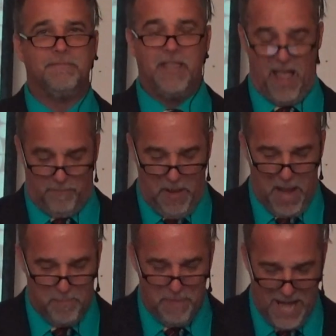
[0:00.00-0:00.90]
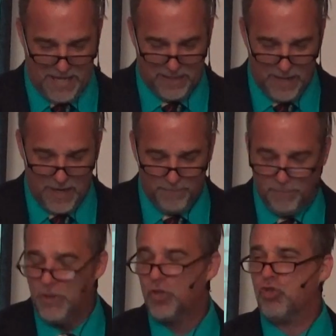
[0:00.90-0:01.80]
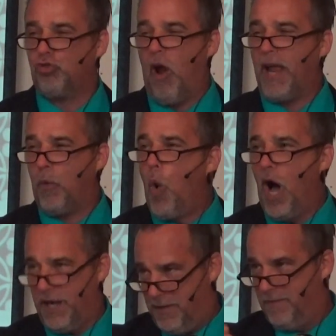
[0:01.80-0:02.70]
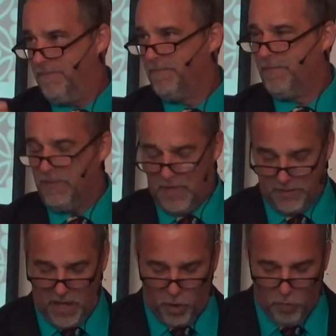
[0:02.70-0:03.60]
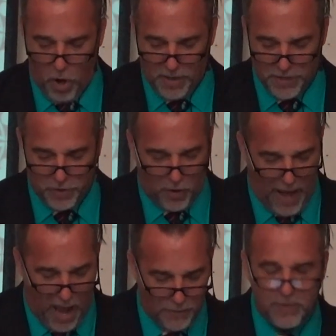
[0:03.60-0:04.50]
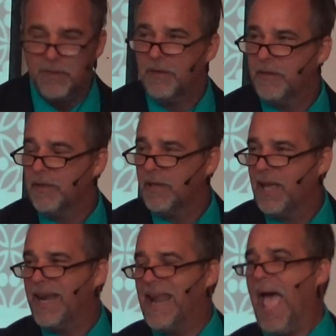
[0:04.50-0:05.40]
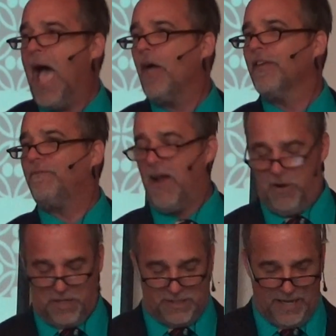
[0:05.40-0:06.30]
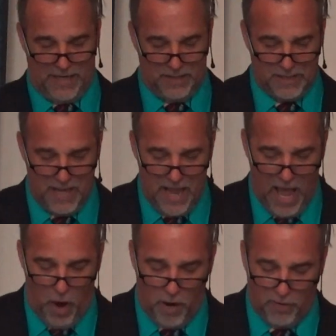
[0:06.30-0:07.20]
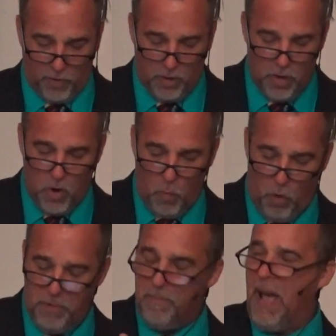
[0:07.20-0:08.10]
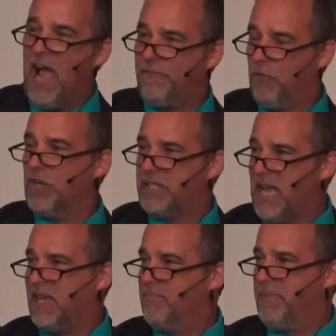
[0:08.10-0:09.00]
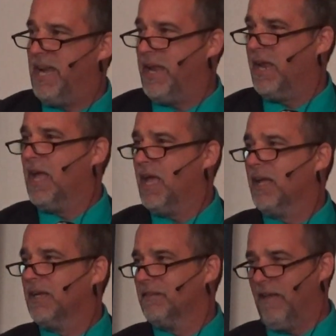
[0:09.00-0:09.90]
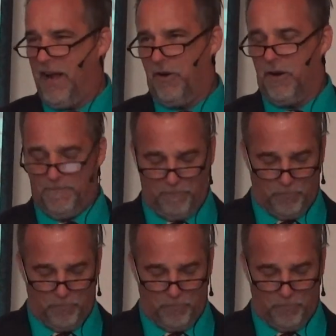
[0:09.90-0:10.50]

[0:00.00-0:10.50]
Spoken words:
They've been beat. Strike one. The Herodians are out. Now the Pharisees, however, will be back for a second beating later.